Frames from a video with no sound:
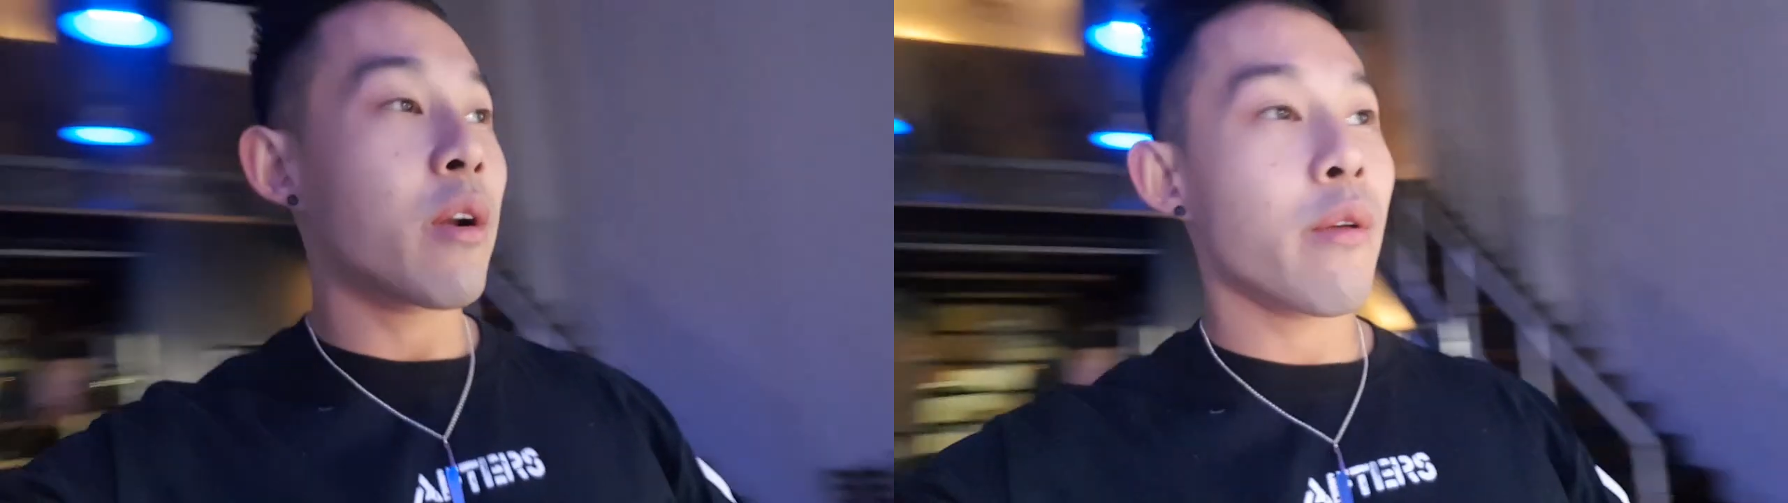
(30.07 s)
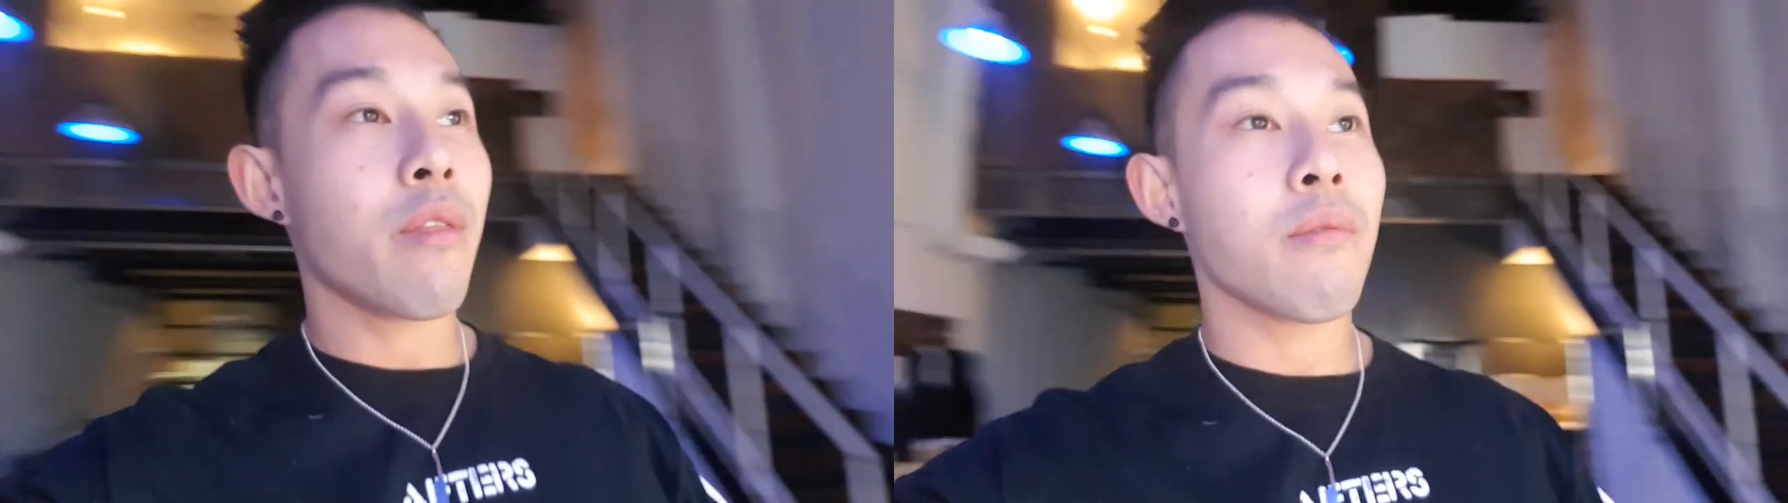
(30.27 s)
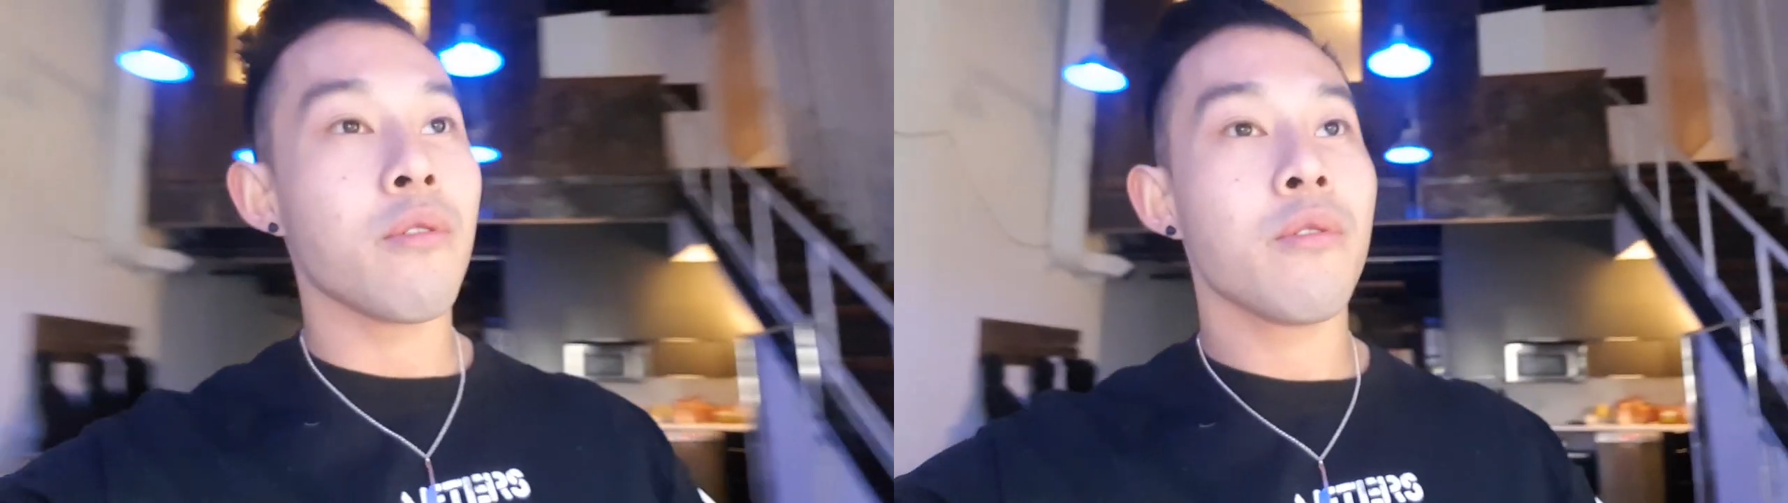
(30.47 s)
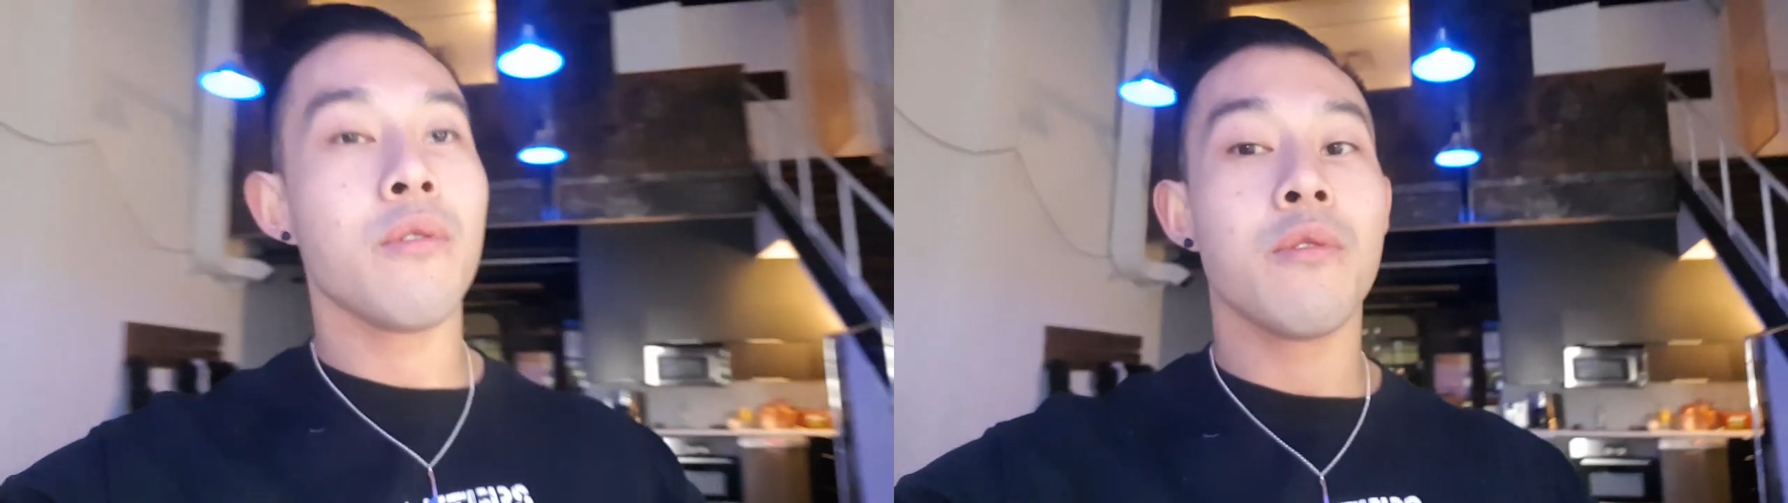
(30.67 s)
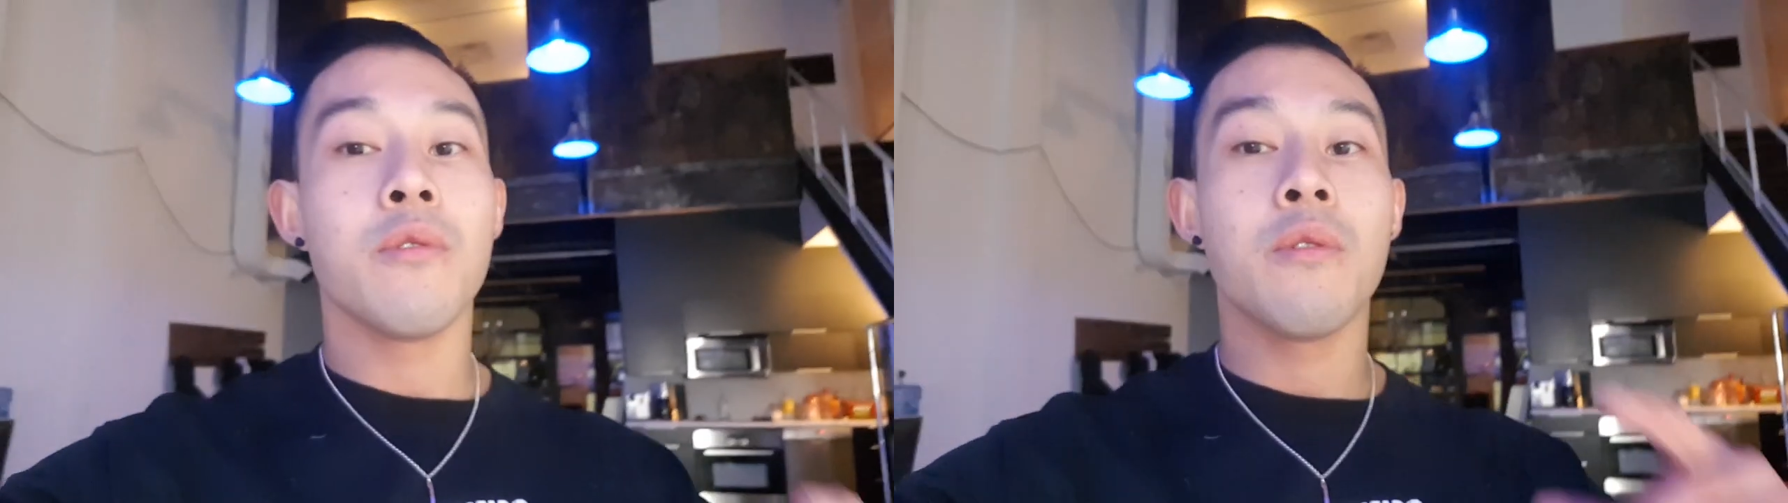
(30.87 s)
her
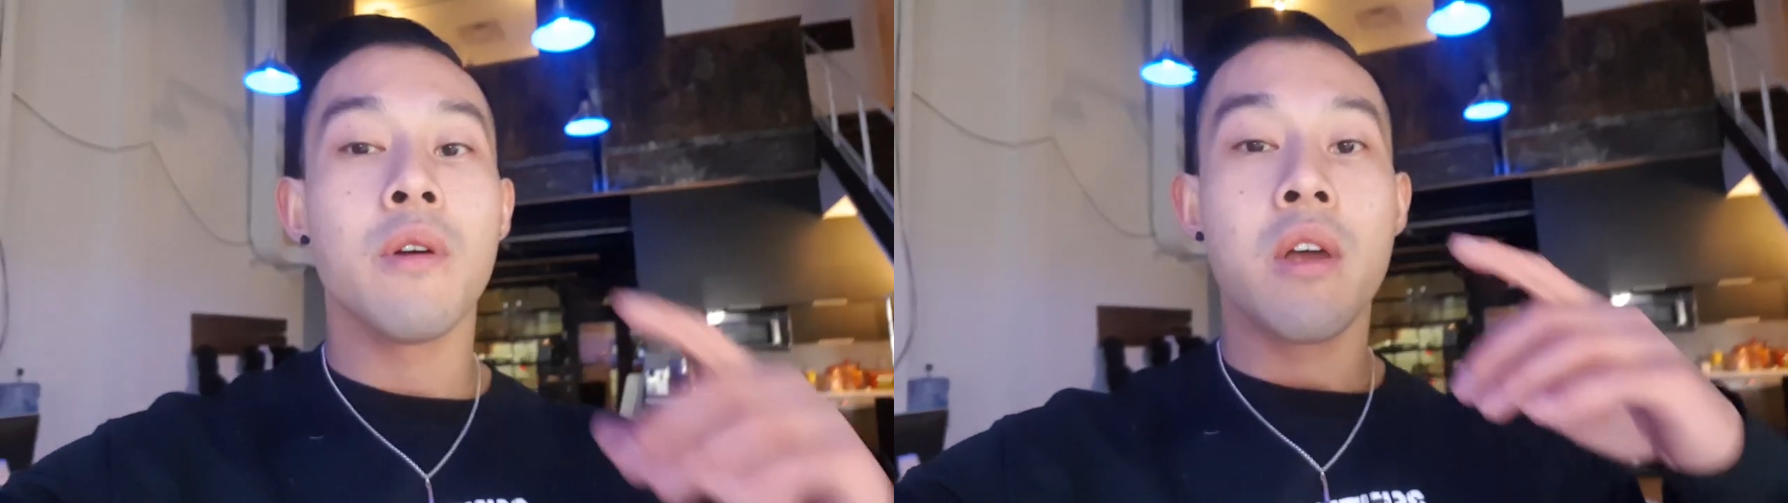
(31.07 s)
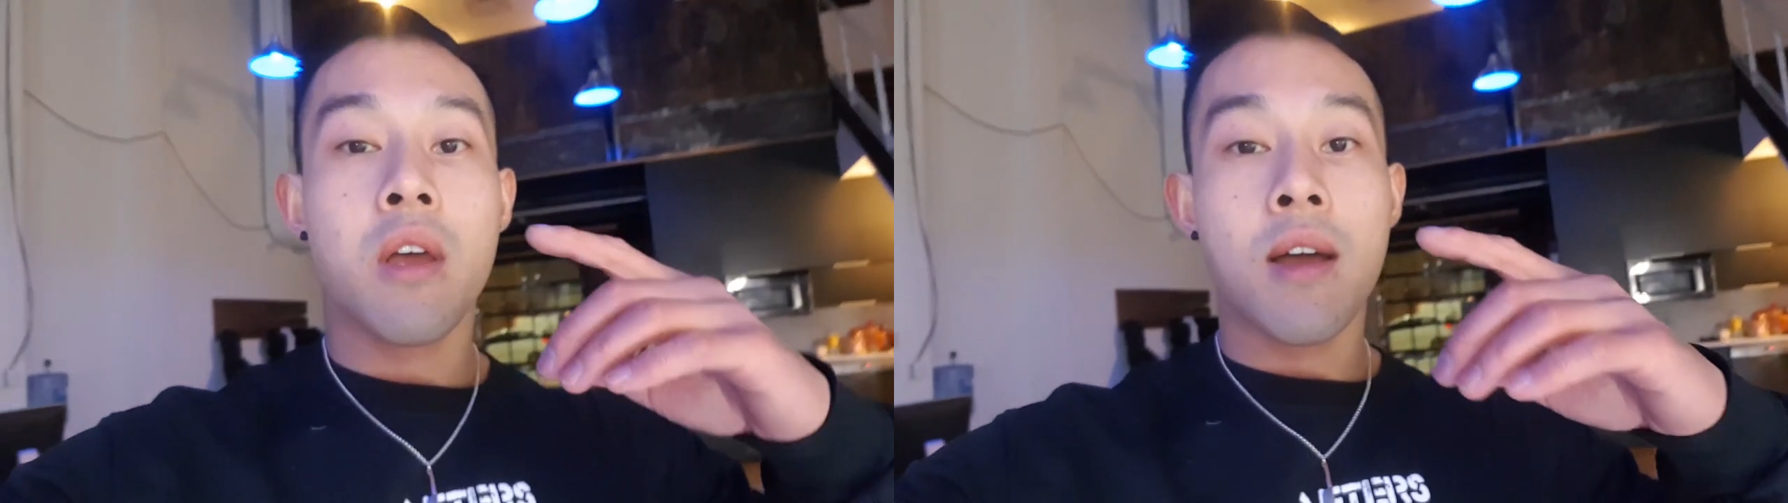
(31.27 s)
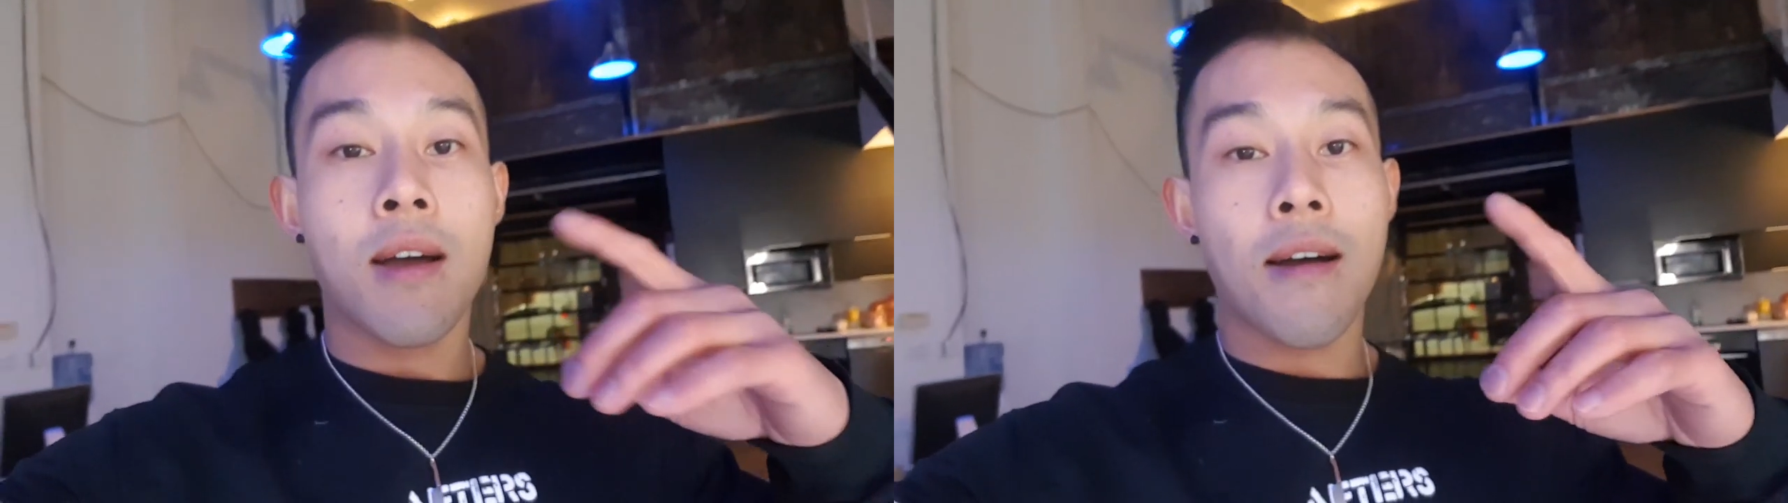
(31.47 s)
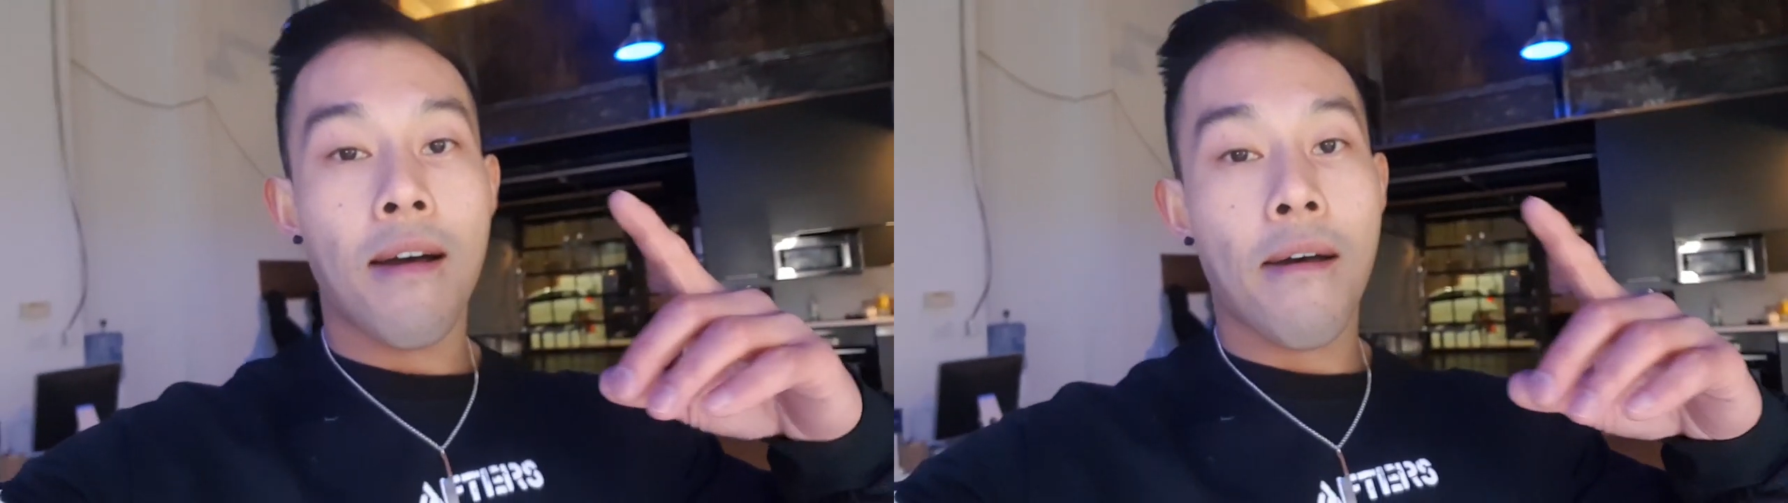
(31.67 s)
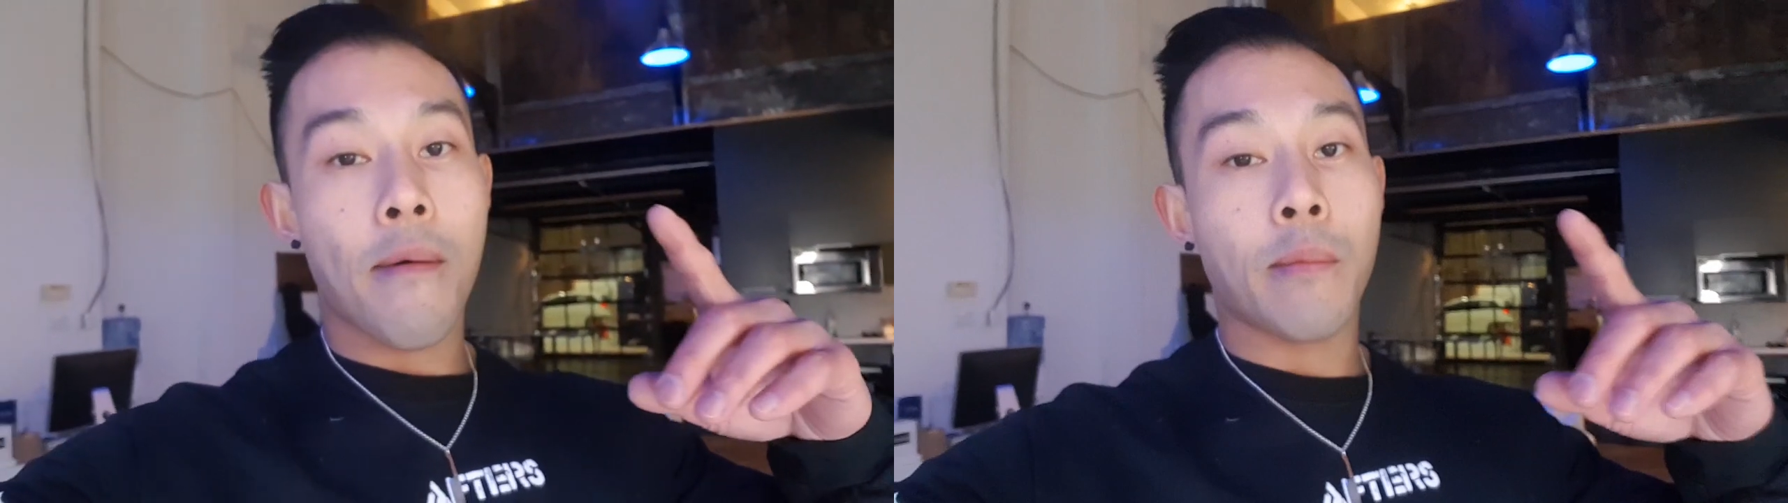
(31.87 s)
through
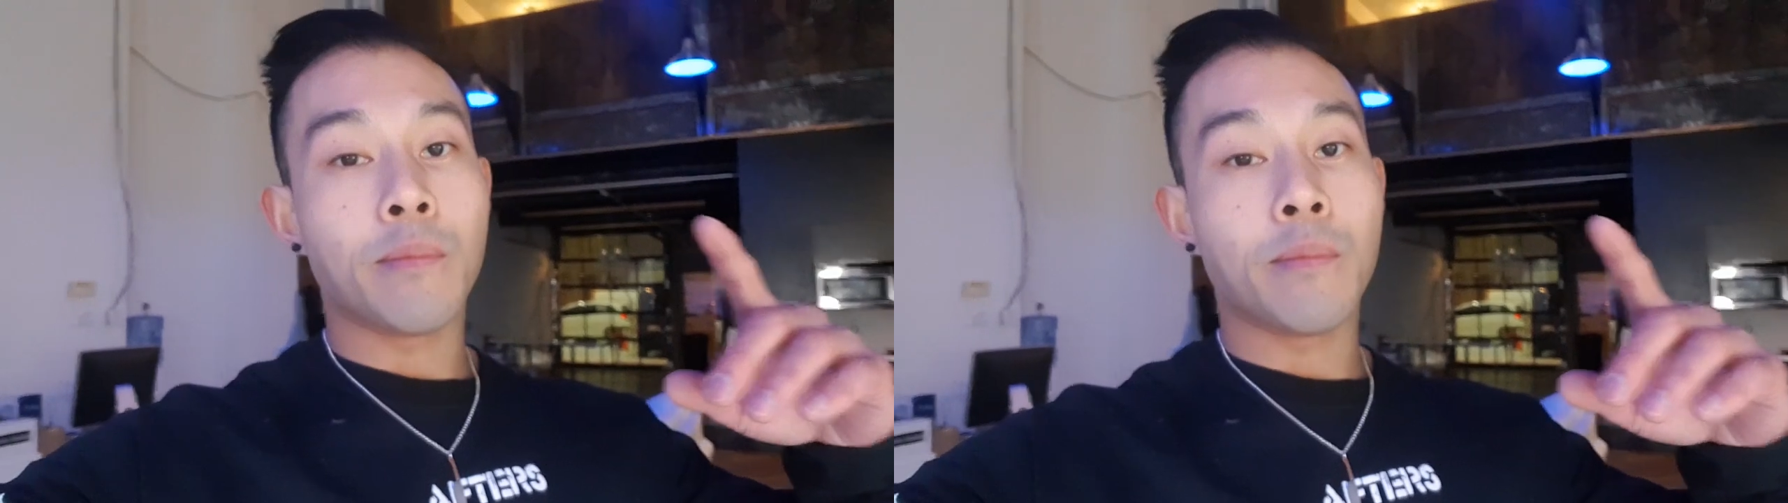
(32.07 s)
um,